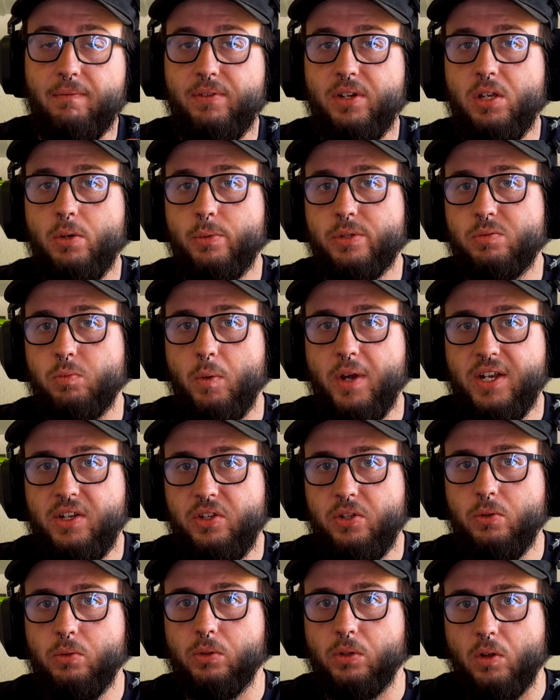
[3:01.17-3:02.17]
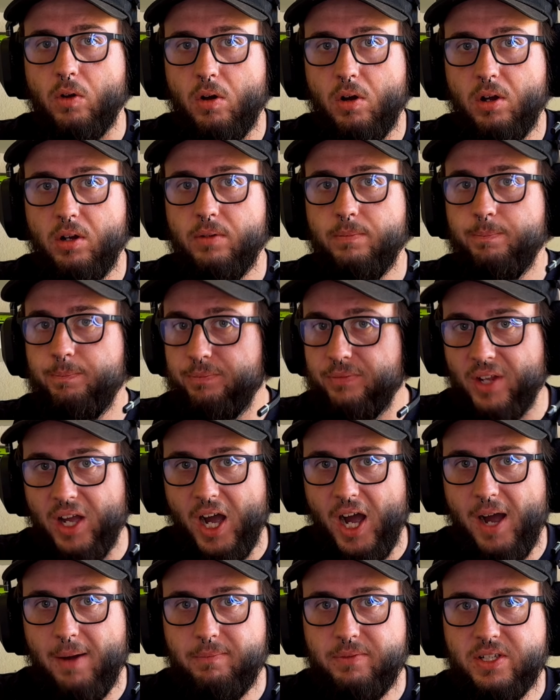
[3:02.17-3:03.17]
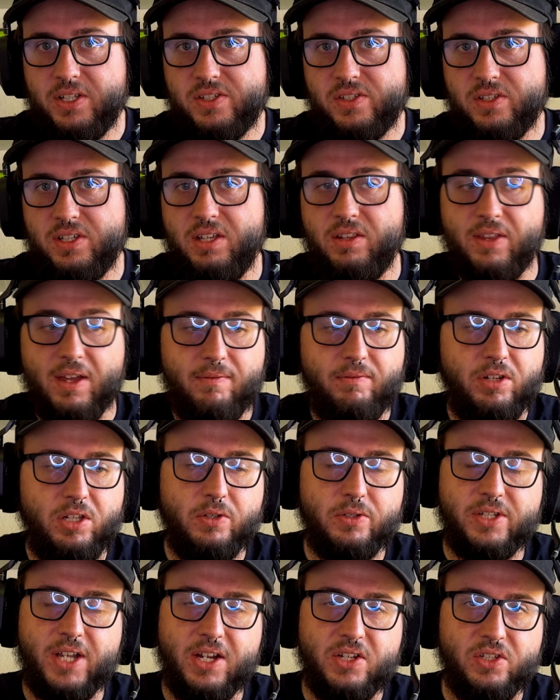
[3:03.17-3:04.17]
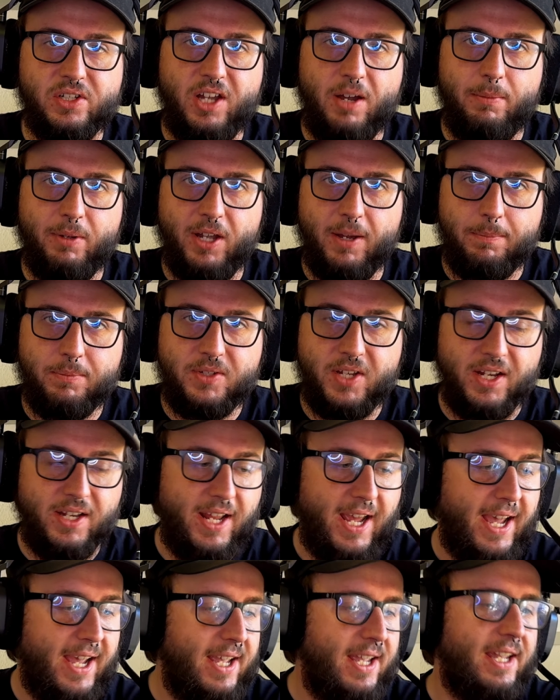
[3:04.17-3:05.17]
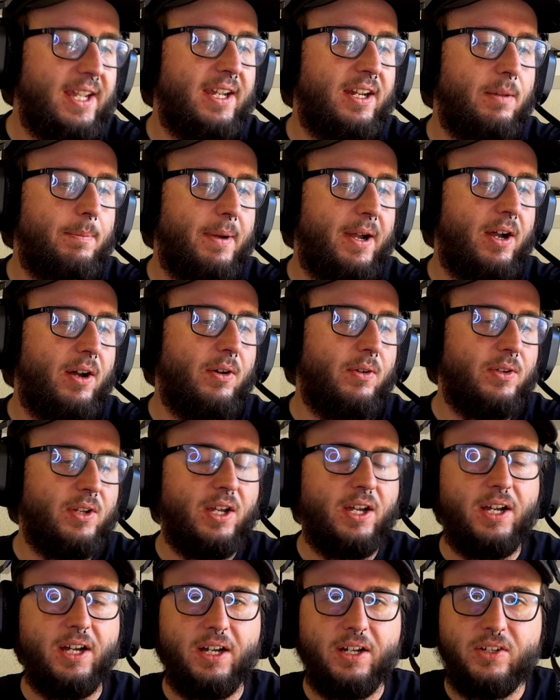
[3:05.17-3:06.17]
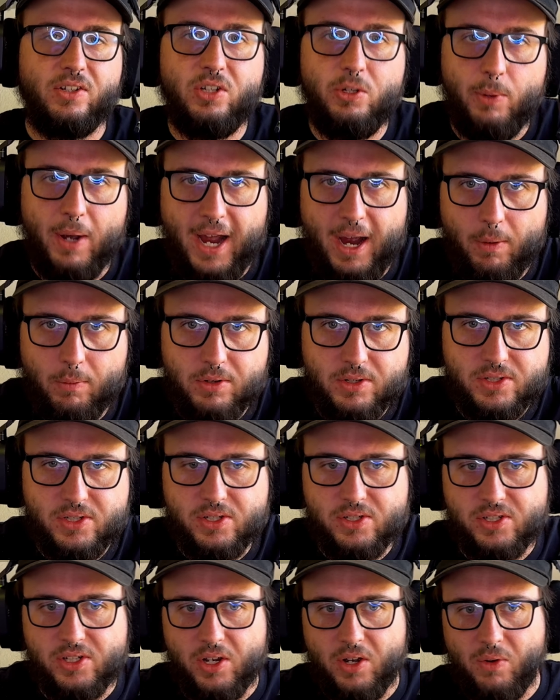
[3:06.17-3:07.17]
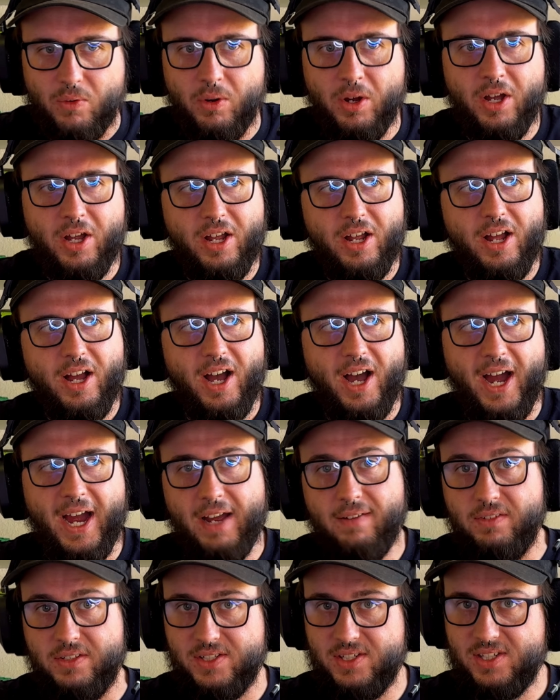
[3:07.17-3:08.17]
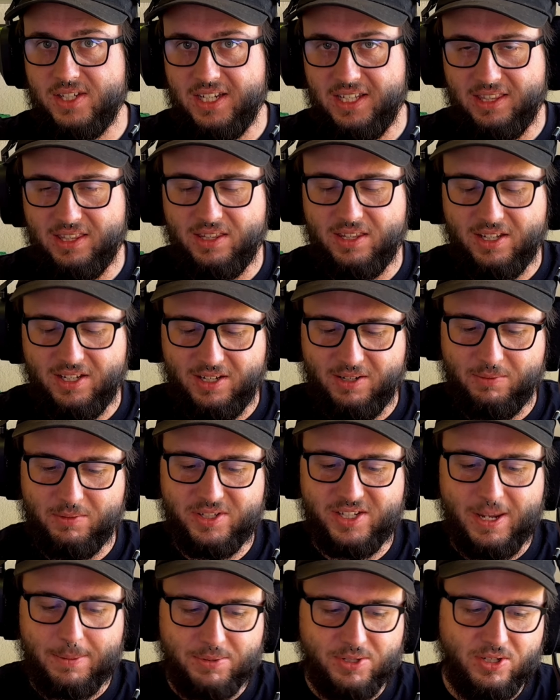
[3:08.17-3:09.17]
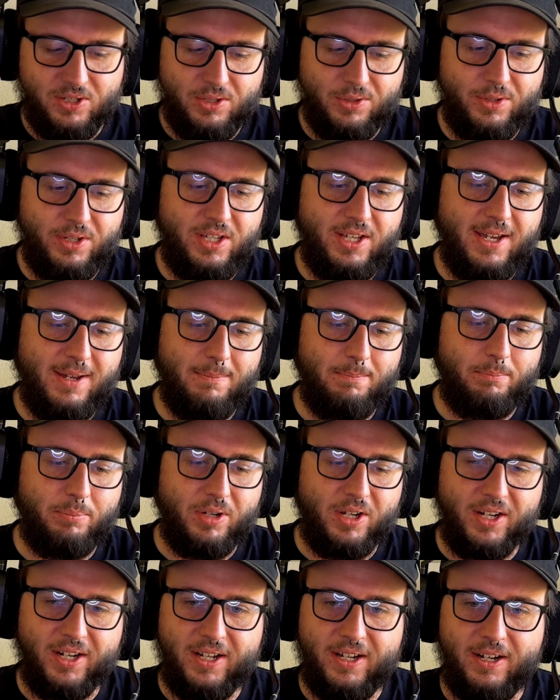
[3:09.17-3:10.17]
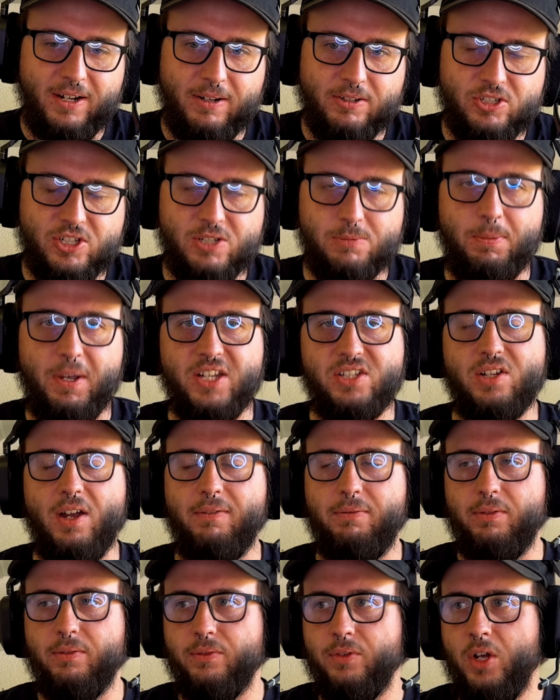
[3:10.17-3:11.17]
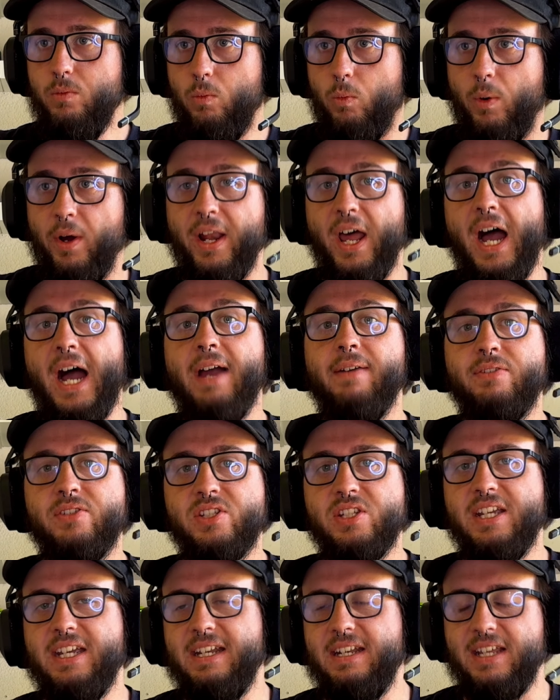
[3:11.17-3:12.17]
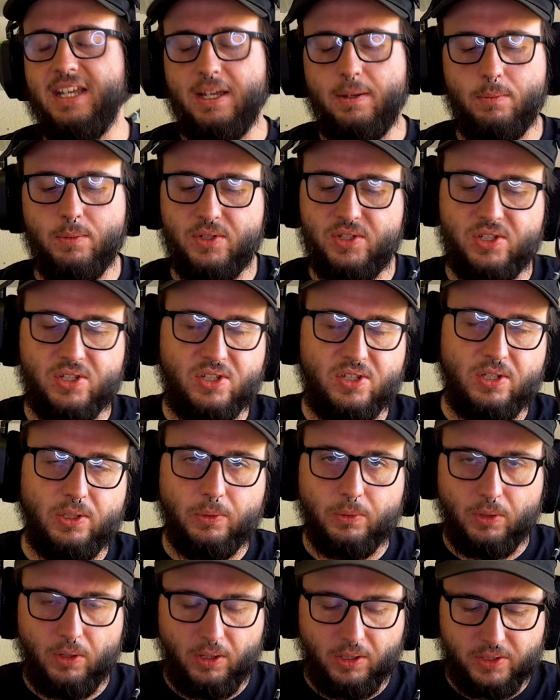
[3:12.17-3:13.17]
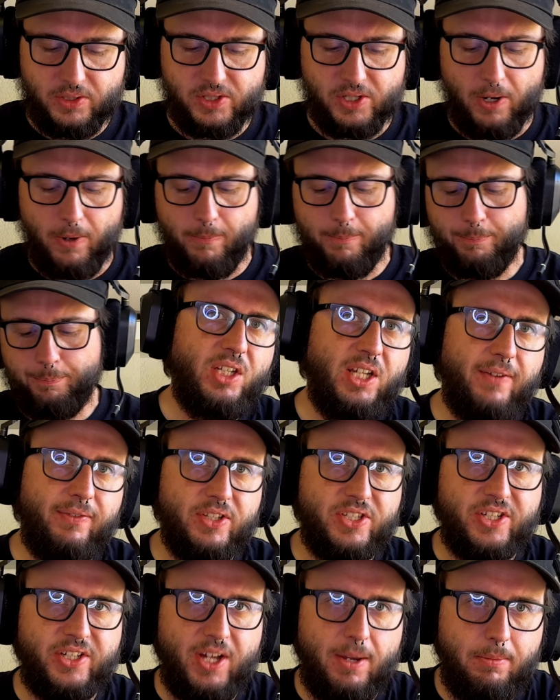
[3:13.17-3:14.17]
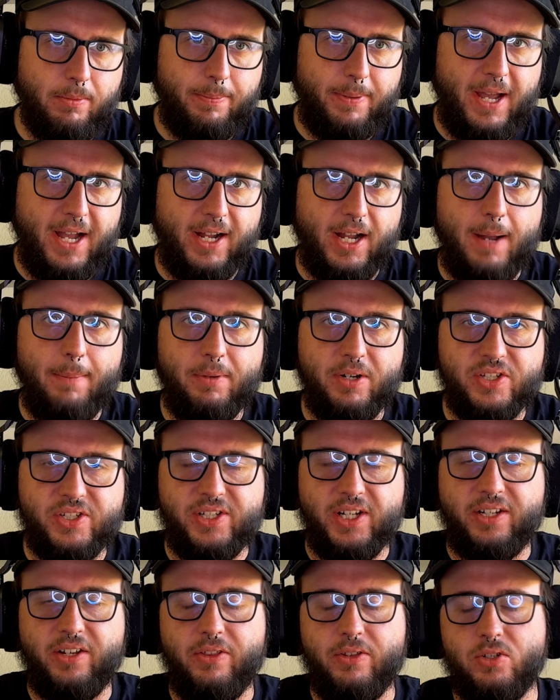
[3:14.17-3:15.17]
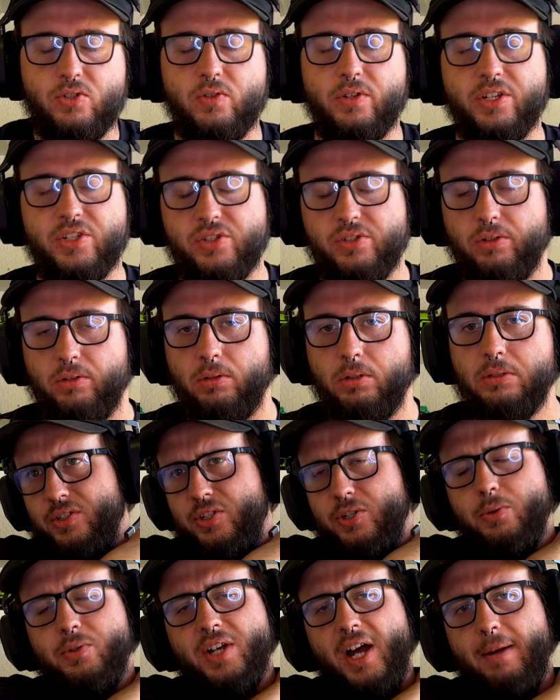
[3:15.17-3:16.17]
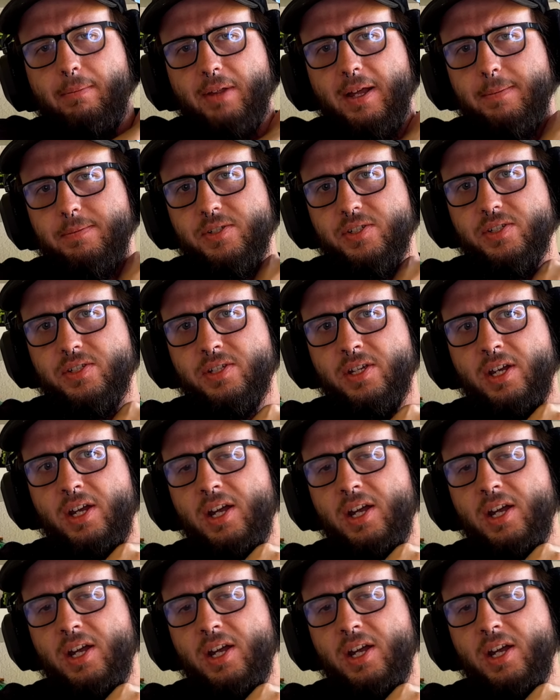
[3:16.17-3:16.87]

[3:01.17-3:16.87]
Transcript: video was way too long. Obviously, that video is actually coming up today in about 2 hours. So I haven't seen the reception to it yet, but just based off of what I've seen, it was just too long. So if it's a double pack, I'm going to stick to the traditional 2 time lapses.